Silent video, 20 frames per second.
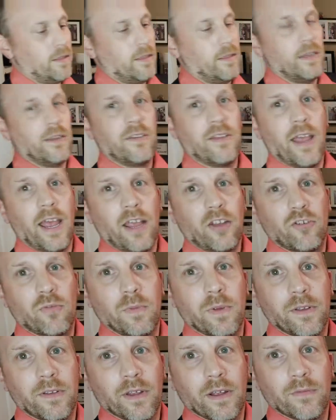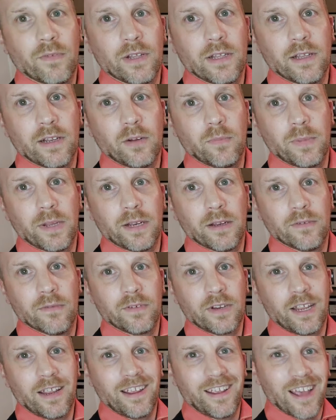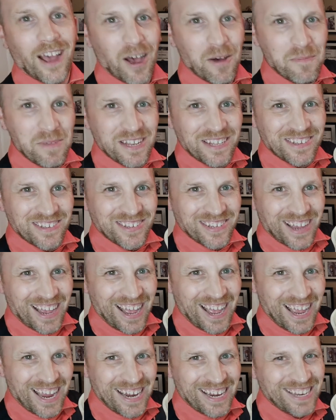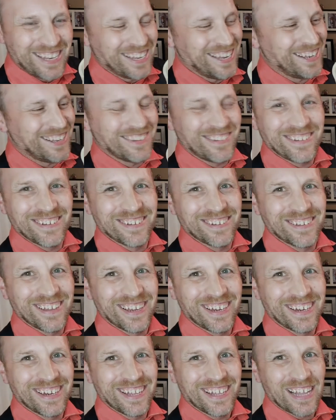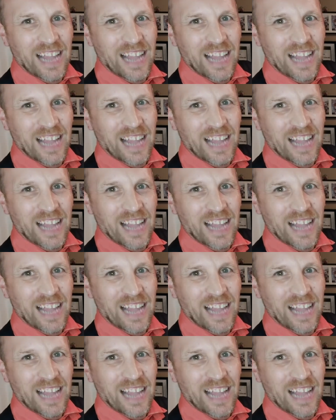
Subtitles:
The attachment of a little bit of gum inside, it's just like,